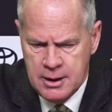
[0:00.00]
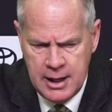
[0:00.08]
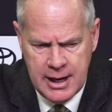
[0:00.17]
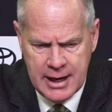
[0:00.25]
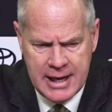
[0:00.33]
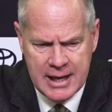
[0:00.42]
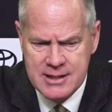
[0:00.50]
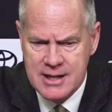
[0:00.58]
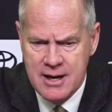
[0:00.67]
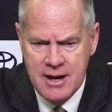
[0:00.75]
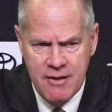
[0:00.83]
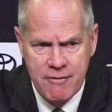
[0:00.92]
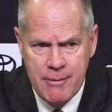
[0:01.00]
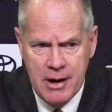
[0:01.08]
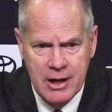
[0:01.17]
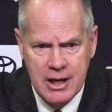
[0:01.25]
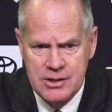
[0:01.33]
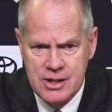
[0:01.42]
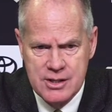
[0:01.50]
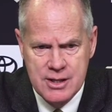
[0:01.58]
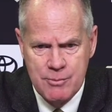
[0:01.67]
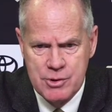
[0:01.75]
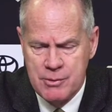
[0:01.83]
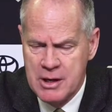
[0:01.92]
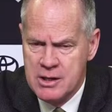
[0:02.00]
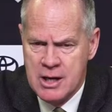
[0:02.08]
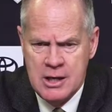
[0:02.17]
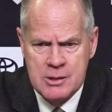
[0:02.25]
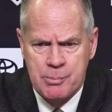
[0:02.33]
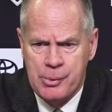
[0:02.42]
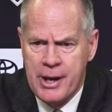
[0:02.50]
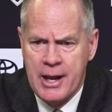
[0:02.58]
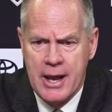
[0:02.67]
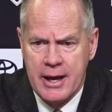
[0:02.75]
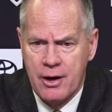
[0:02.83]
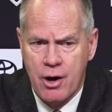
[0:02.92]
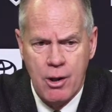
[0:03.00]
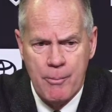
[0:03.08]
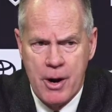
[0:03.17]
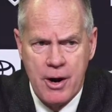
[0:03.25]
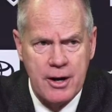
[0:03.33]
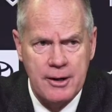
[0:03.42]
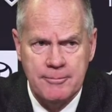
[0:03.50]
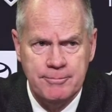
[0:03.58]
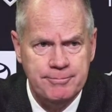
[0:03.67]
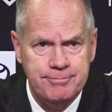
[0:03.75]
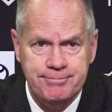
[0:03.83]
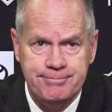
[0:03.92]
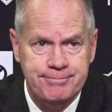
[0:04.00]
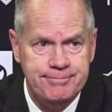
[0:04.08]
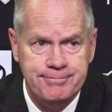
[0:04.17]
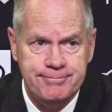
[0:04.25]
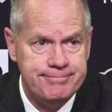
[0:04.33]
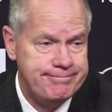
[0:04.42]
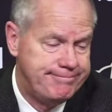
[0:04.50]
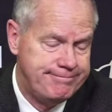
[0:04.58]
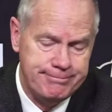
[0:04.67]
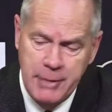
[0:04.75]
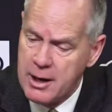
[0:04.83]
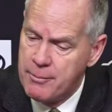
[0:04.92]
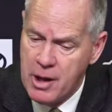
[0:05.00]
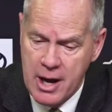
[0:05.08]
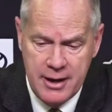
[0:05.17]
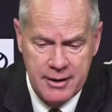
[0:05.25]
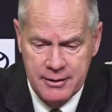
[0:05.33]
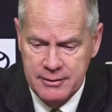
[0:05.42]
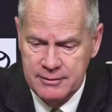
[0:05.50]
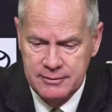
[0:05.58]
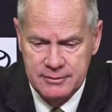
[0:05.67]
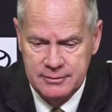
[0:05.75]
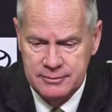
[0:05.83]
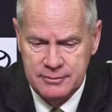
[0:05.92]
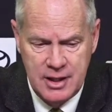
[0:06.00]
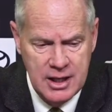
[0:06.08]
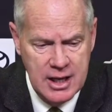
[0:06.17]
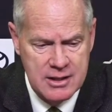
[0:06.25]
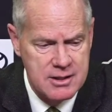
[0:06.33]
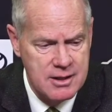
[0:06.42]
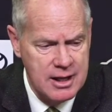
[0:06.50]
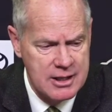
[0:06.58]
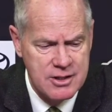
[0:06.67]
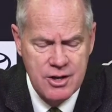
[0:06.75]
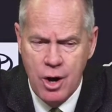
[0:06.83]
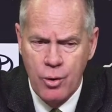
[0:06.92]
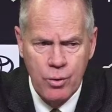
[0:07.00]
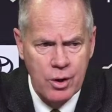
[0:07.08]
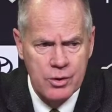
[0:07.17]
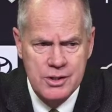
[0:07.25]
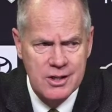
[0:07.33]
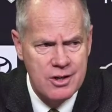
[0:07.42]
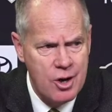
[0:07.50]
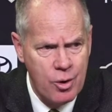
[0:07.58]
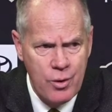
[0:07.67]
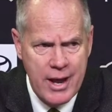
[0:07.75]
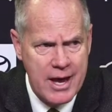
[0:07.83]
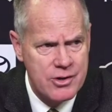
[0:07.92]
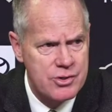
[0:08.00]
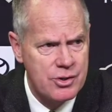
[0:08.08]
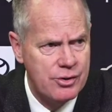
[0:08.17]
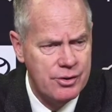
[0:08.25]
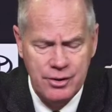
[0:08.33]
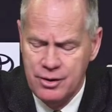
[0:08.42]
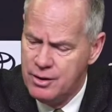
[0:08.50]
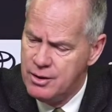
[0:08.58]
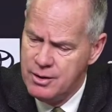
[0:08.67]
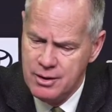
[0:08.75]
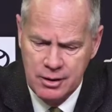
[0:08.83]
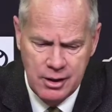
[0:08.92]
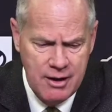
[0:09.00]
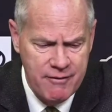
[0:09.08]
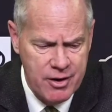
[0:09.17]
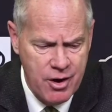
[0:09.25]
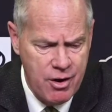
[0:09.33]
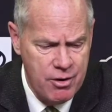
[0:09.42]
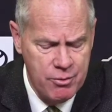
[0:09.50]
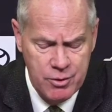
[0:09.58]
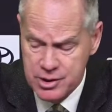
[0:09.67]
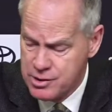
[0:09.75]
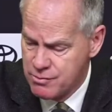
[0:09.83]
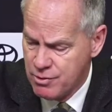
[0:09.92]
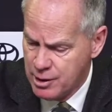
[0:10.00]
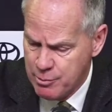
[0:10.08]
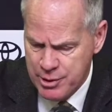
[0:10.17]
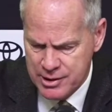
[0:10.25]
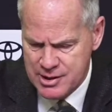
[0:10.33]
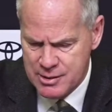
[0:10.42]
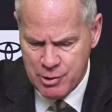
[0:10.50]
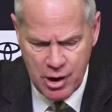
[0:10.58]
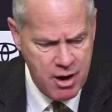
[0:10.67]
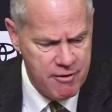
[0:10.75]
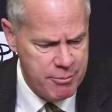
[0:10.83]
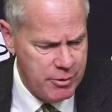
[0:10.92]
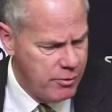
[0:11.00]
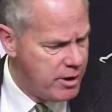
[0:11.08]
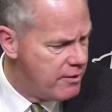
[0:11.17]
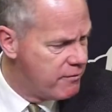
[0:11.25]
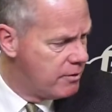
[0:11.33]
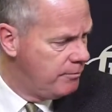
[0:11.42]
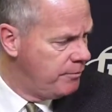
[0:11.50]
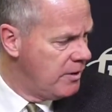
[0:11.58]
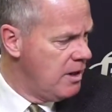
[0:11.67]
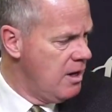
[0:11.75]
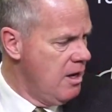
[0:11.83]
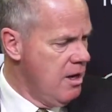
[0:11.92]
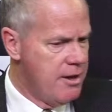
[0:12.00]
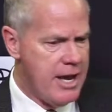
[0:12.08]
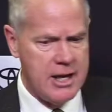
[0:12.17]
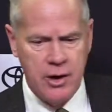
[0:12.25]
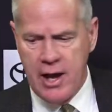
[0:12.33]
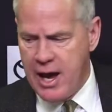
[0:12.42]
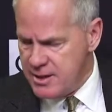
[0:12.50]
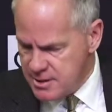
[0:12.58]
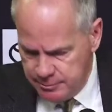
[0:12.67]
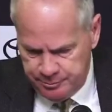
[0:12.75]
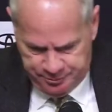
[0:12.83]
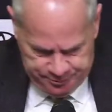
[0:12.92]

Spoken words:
I can't say enough about KJ Simpson. He's playing like an All-American. Bottom line, gets no national love at all, which really pisses me off. But whatever. Thank you, guys.